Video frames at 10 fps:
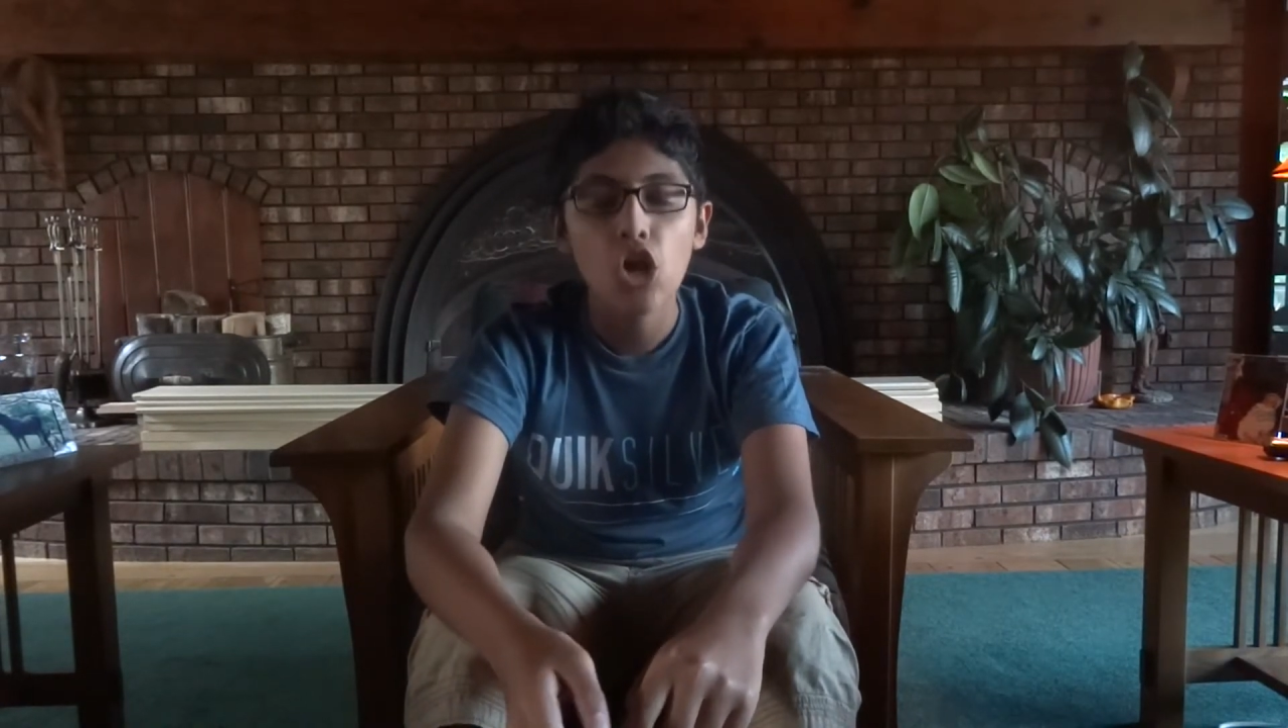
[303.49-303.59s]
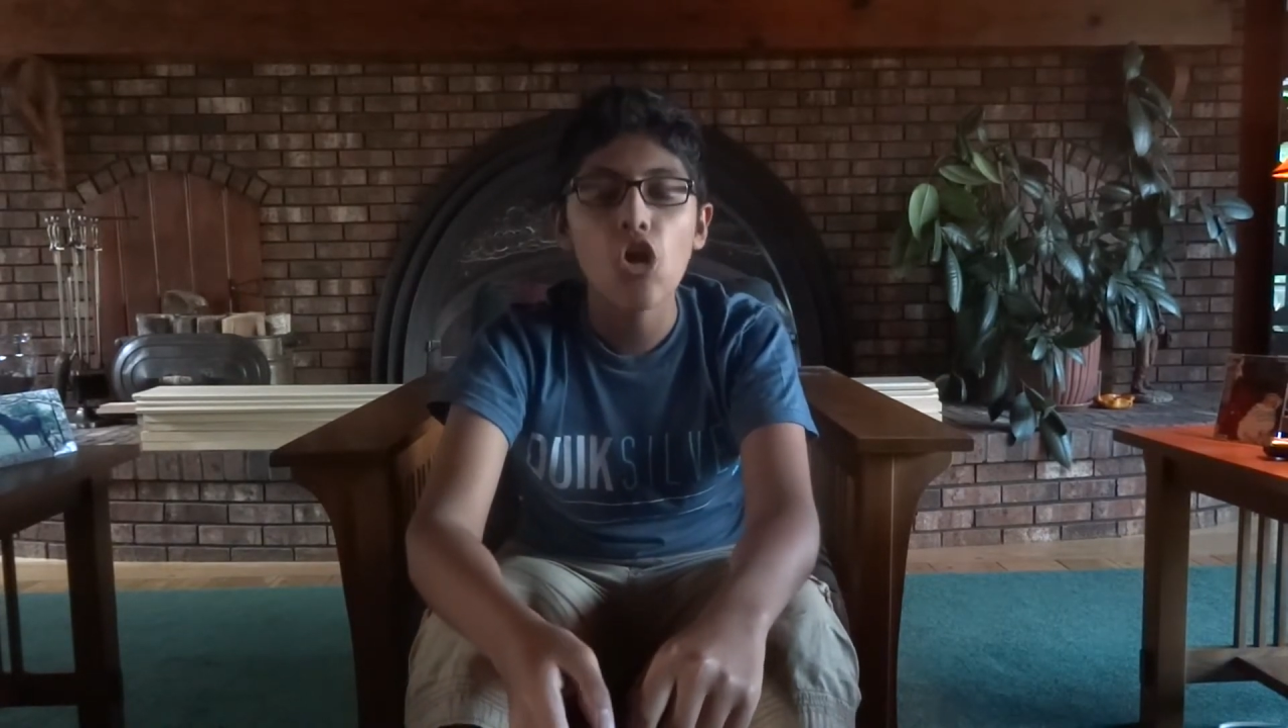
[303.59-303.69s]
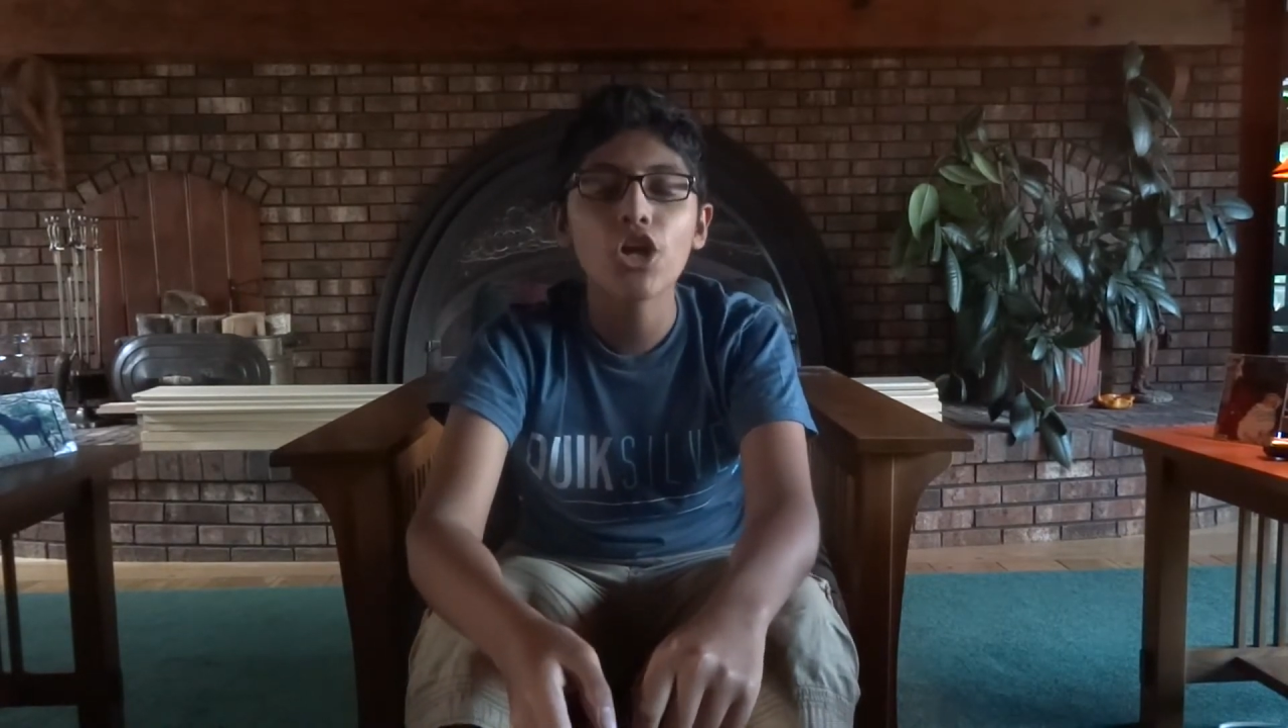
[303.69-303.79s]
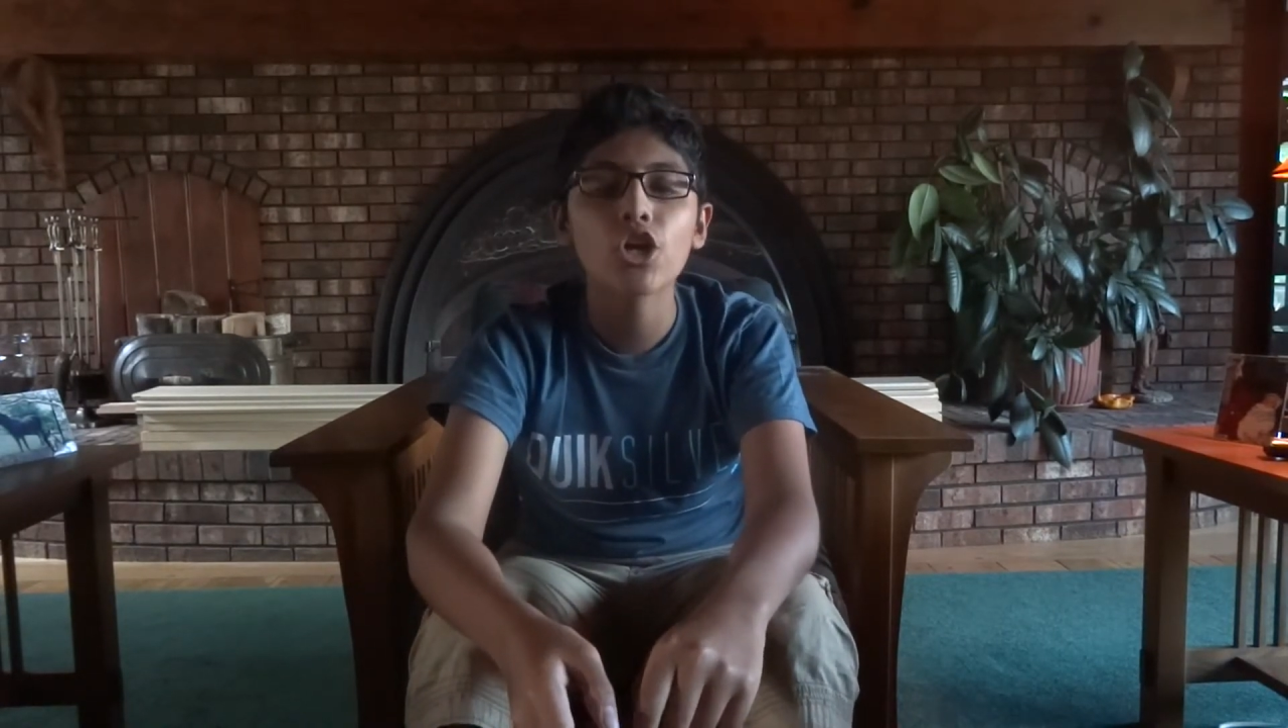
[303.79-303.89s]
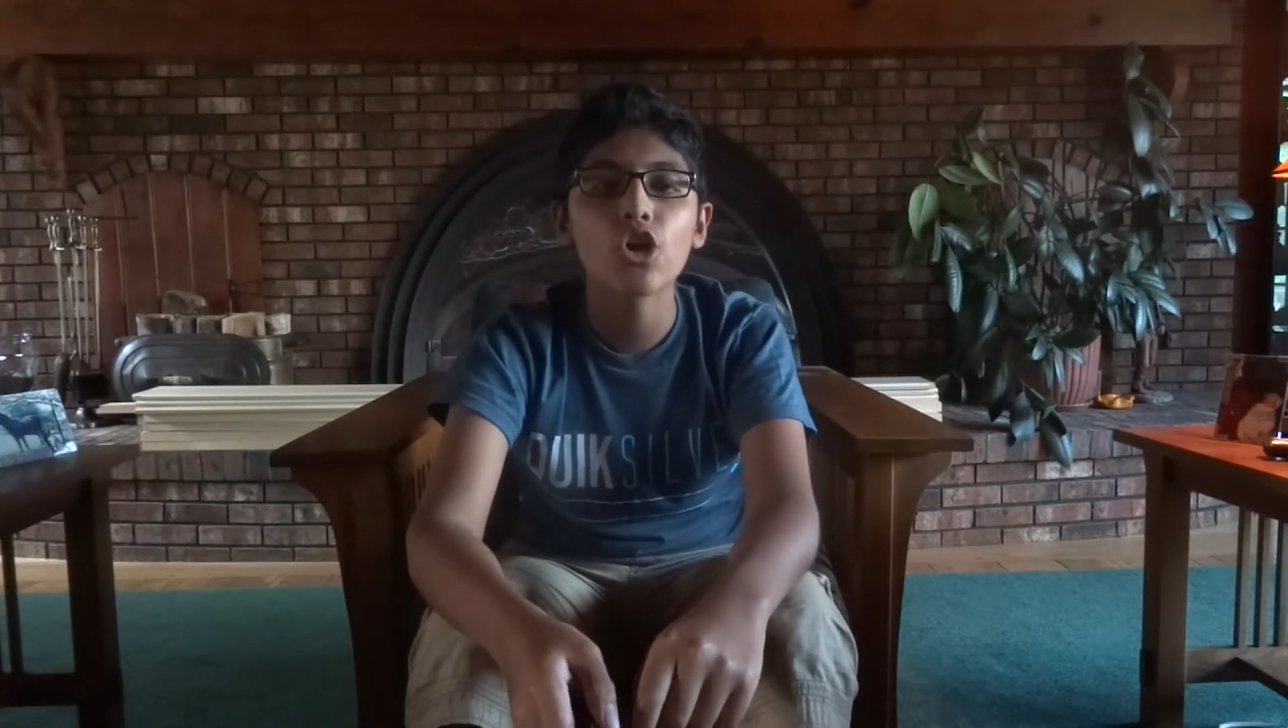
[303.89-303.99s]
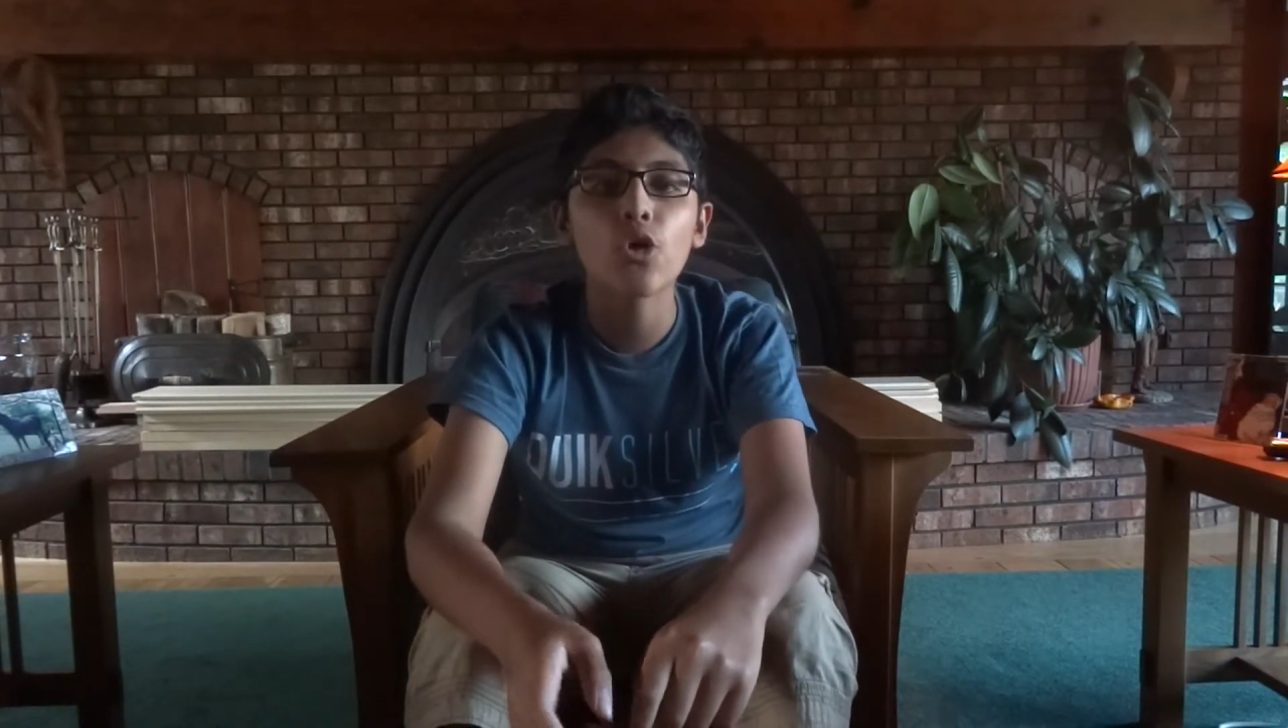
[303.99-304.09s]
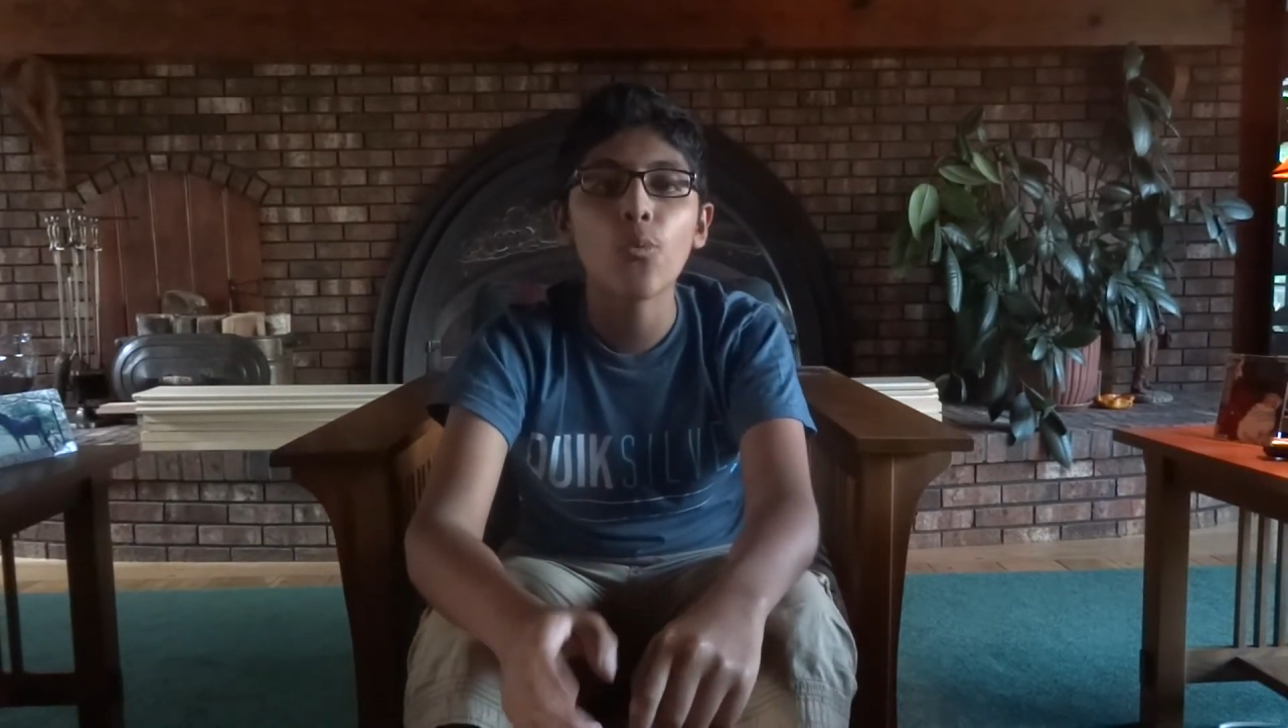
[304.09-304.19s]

calling her a